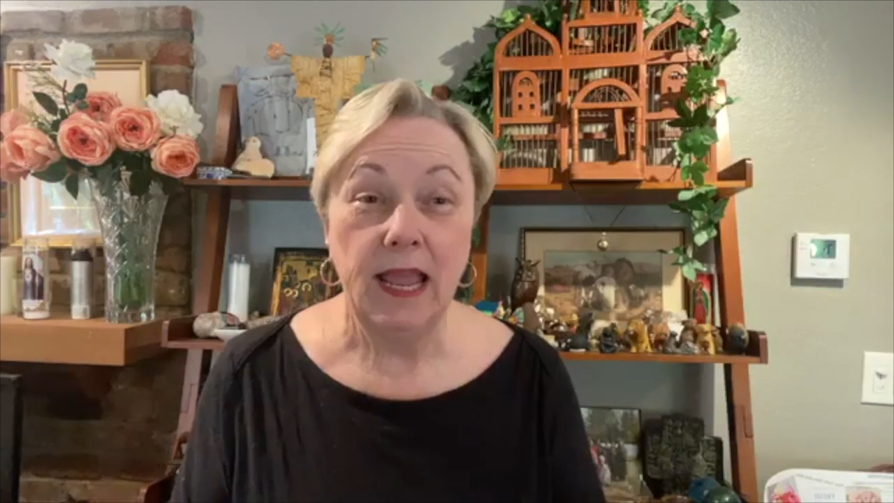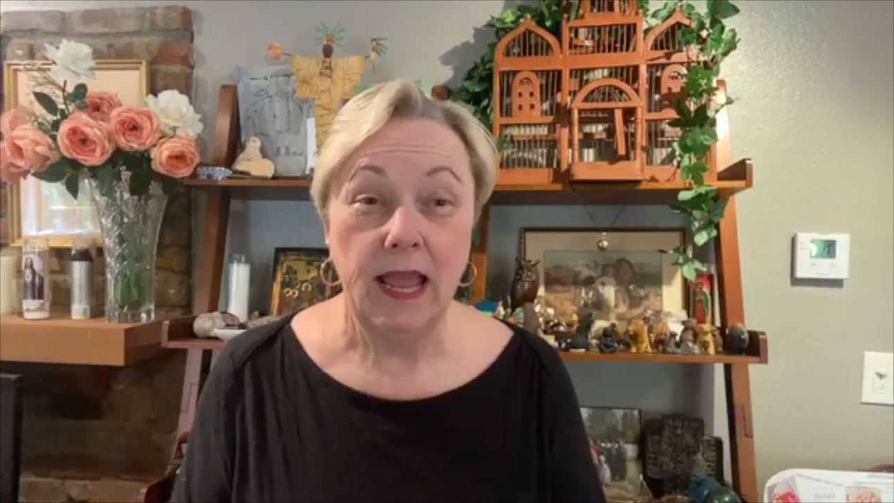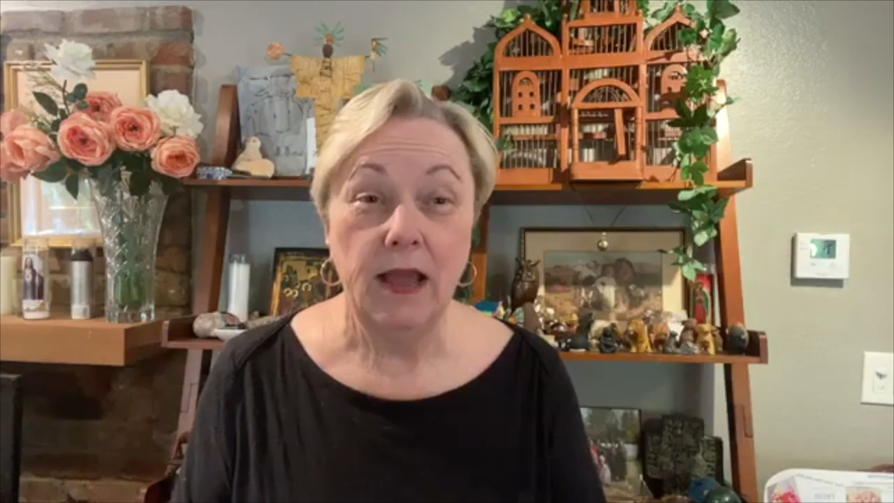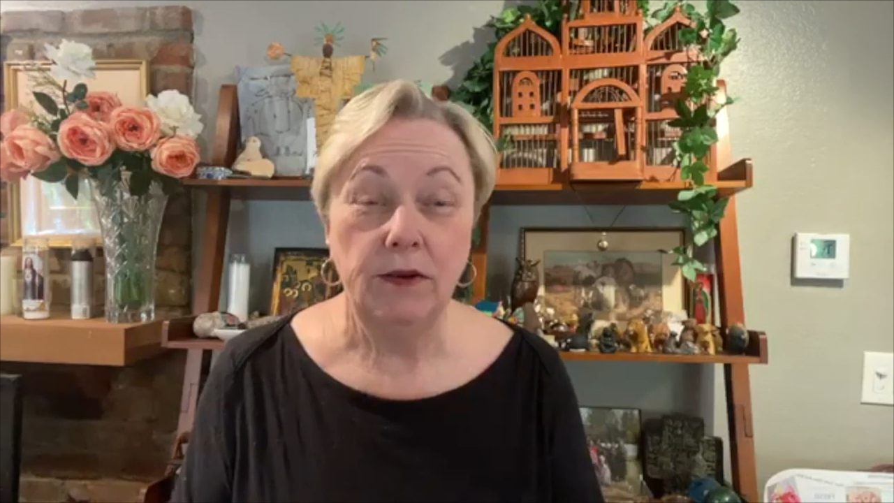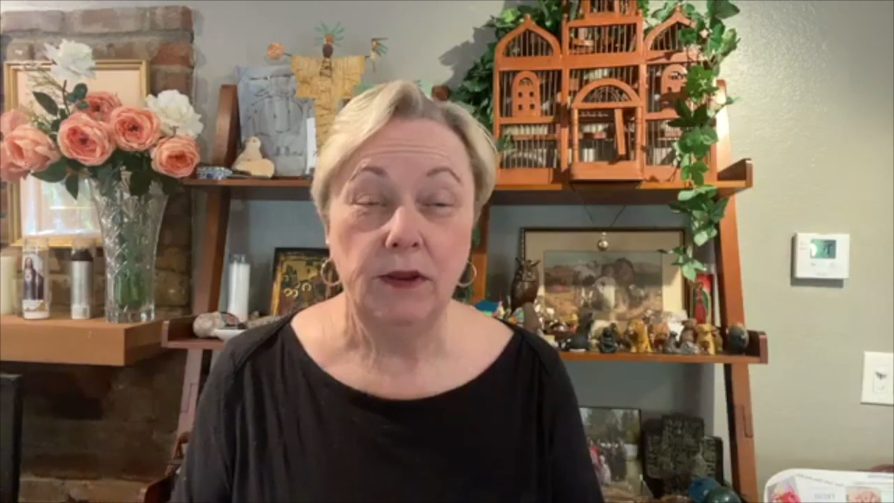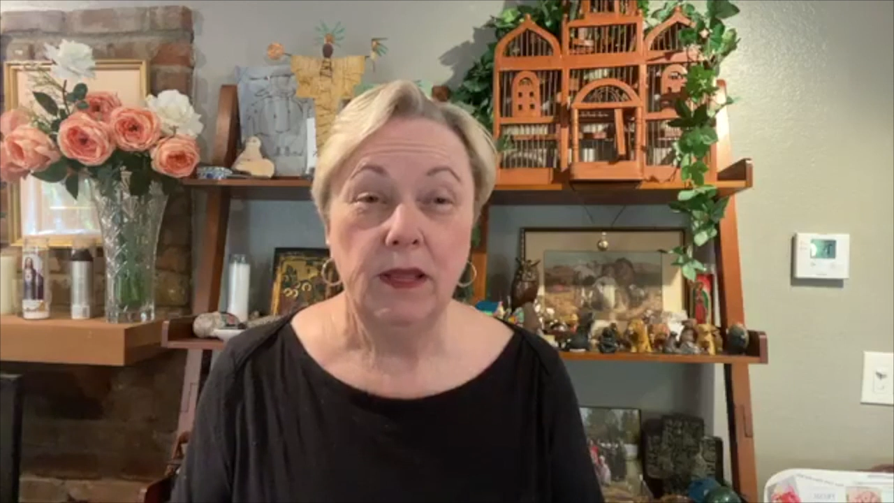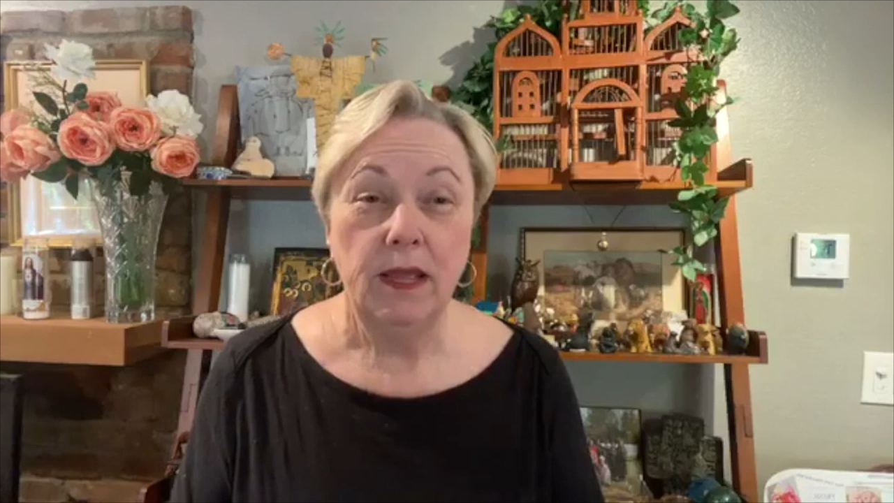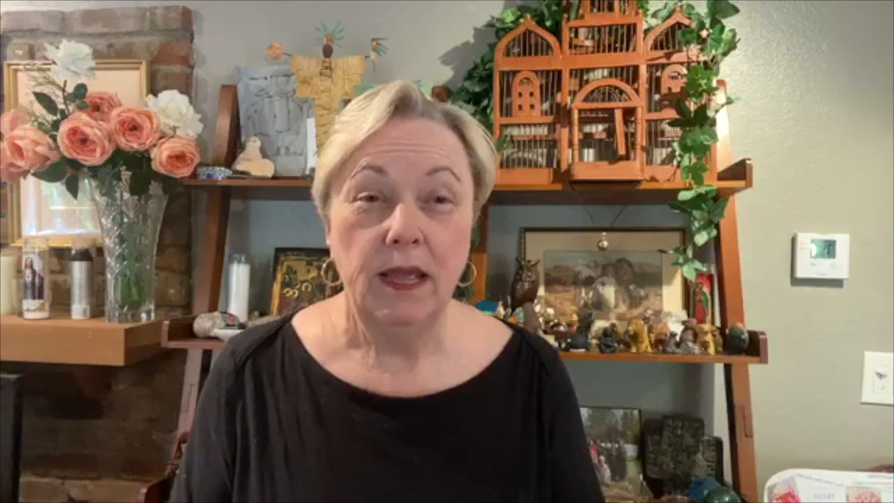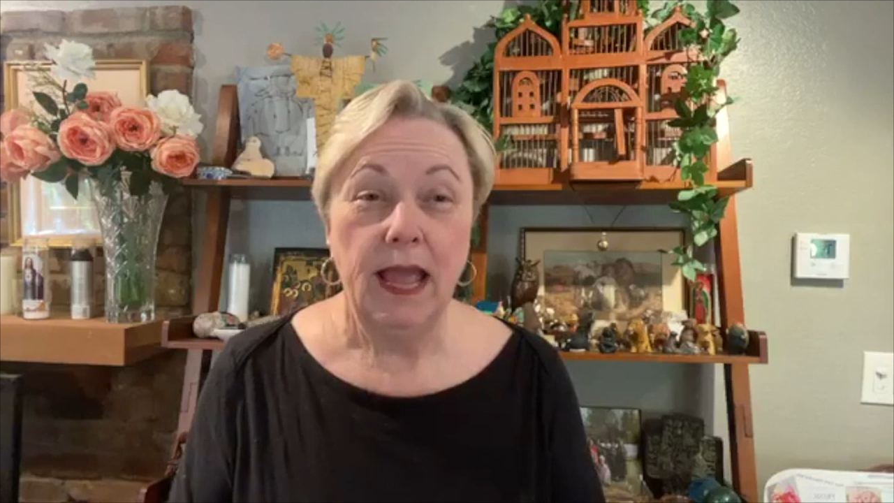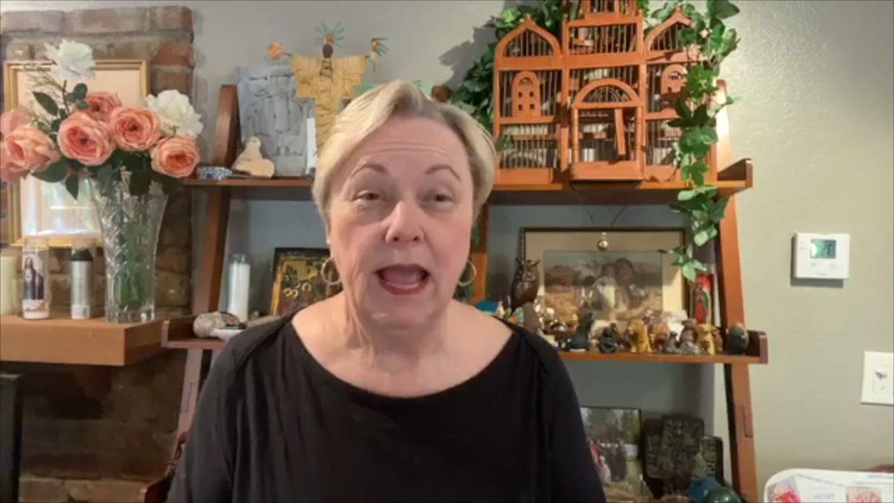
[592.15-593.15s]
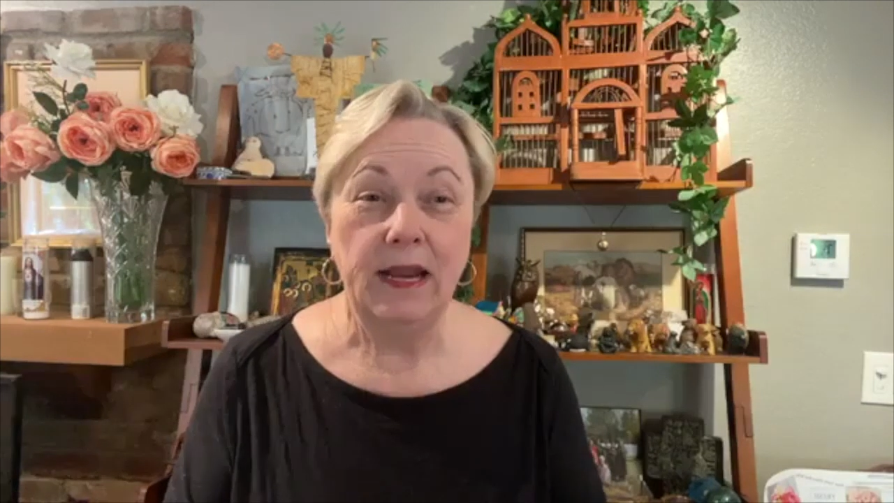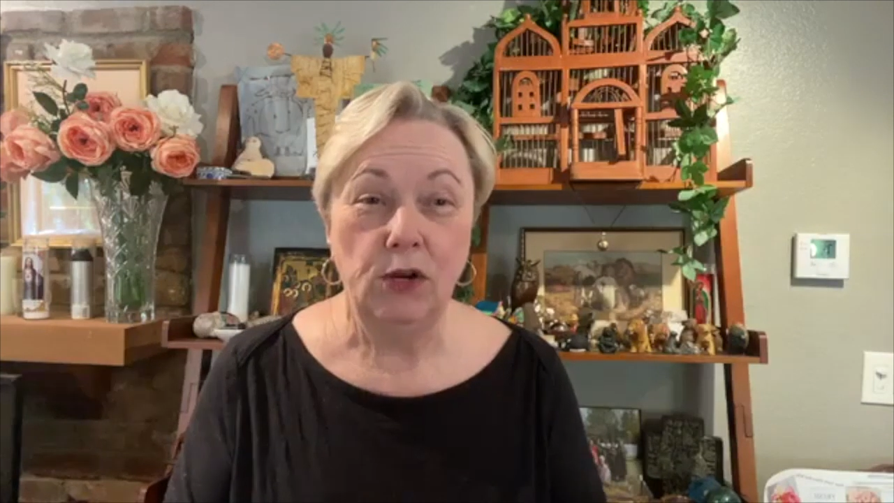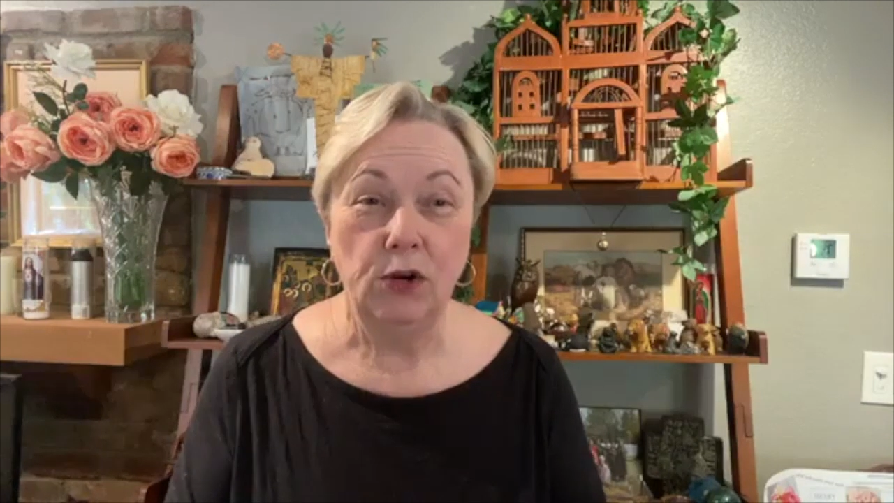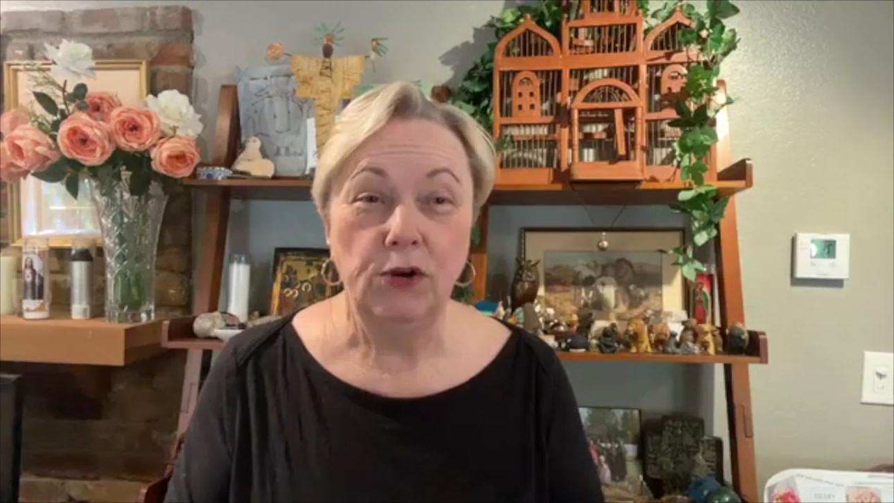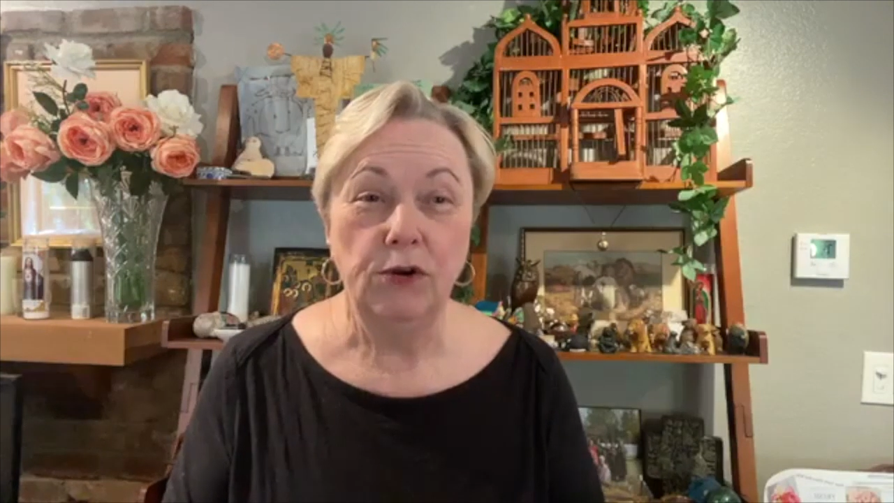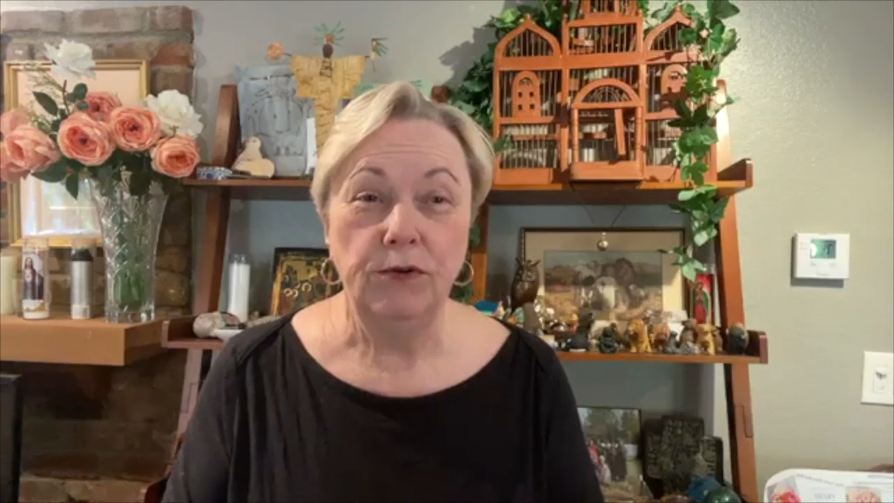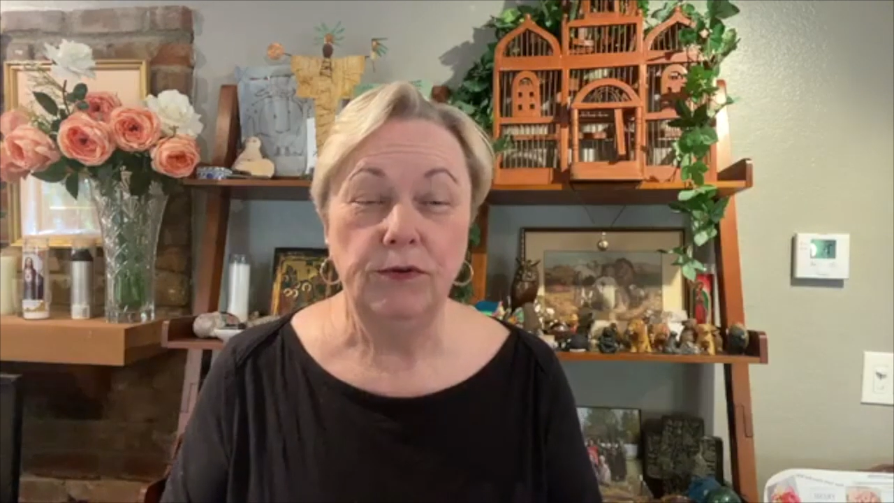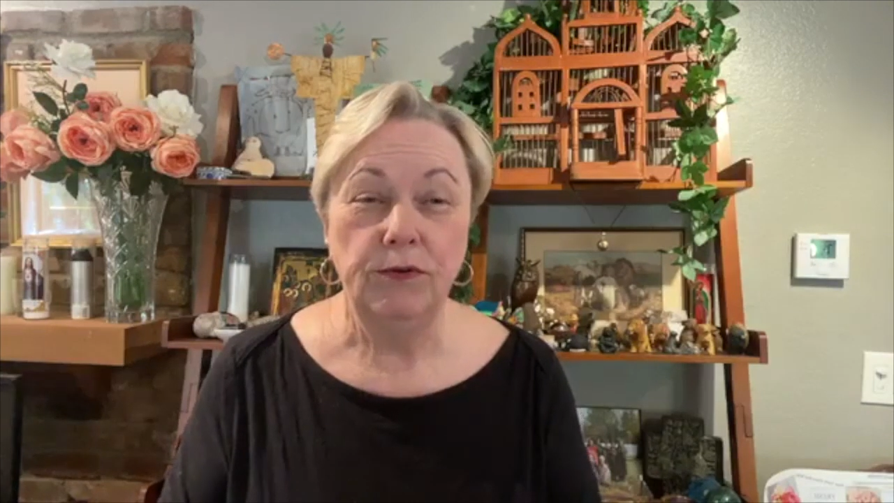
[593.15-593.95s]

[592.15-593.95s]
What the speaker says: out and learn